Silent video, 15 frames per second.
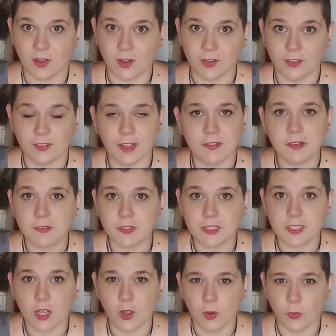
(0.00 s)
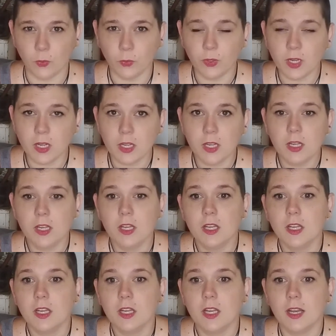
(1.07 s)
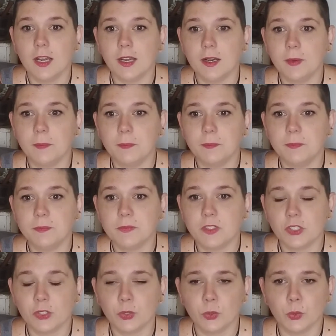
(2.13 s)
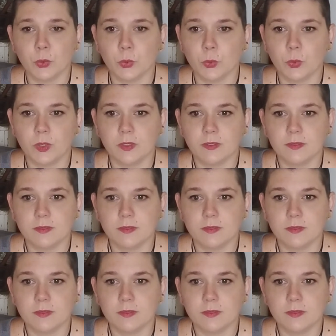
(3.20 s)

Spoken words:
on a life of its own, to